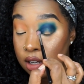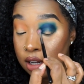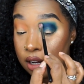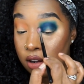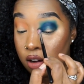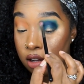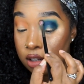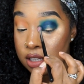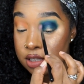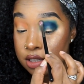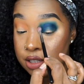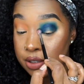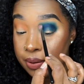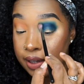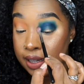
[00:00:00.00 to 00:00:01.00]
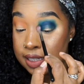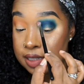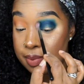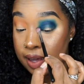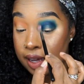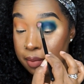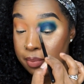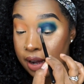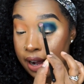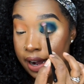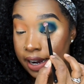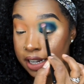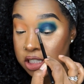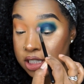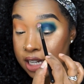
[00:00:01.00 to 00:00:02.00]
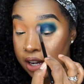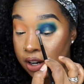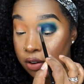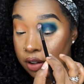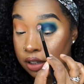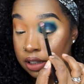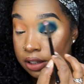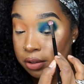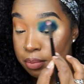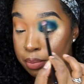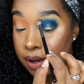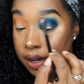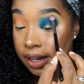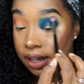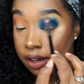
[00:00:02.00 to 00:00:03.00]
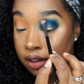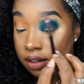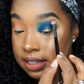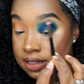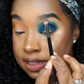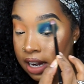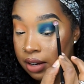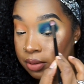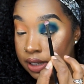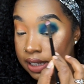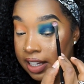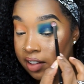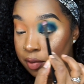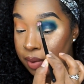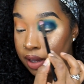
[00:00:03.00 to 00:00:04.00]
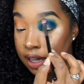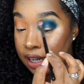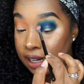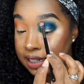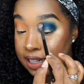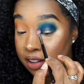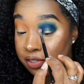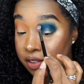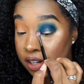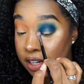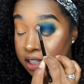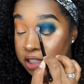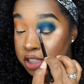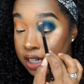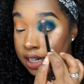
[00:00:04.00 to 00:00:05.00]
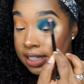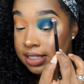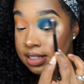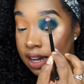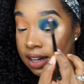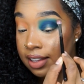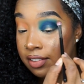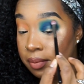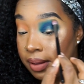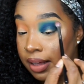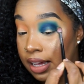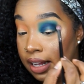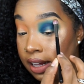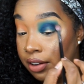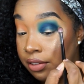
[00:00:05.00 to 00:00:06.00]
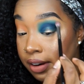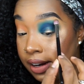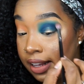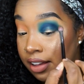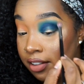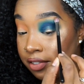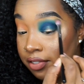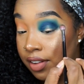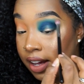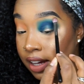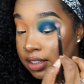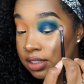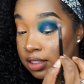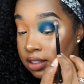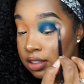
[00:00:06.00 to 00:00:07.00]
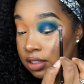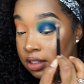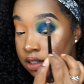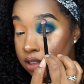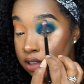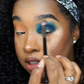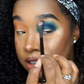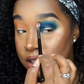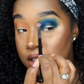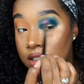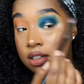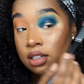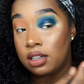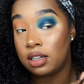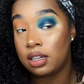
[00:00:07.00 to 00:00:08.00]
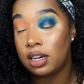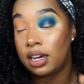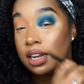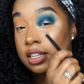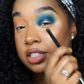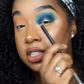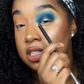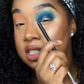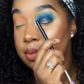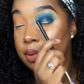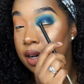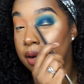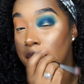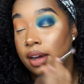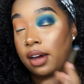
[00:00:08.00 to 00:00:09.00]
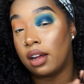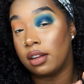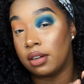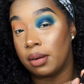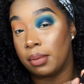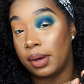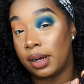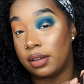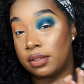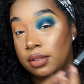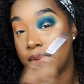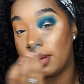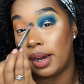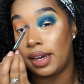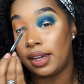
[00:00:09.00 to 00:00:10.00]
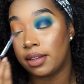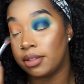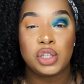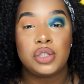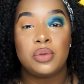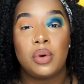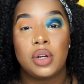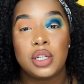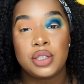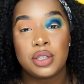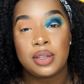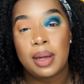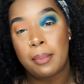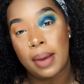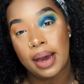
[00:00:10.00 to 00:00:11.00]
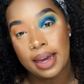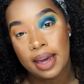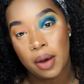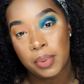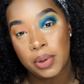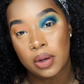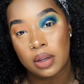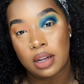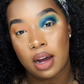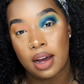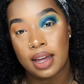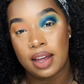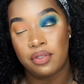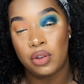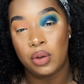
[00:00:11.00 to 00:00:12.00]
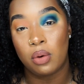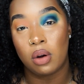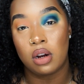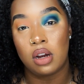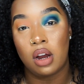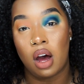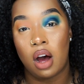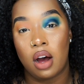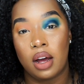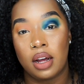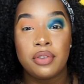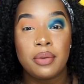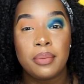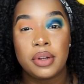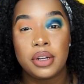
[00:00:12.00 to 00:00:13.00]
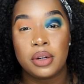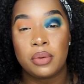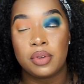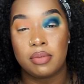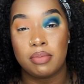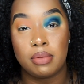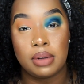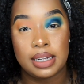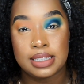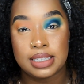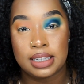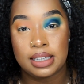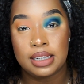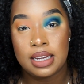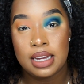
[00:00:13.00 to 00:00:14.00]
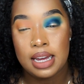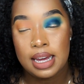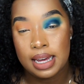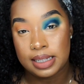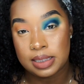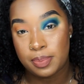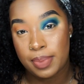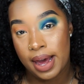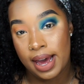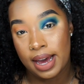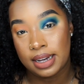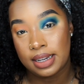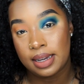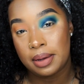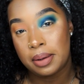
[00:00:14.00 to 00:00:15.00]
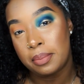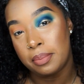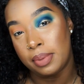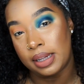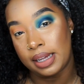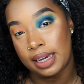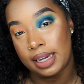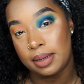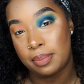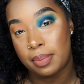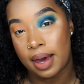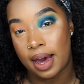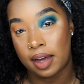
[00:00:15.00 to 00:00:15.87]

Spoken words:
And all it's doing is making my eyeshadow a little muddy. It's not really giving me any definition. It's not giving me any gradient effect. And it's just smearing my color around, right? What you want to do that might help you a lot if you are not familiar with blending is pack, blend,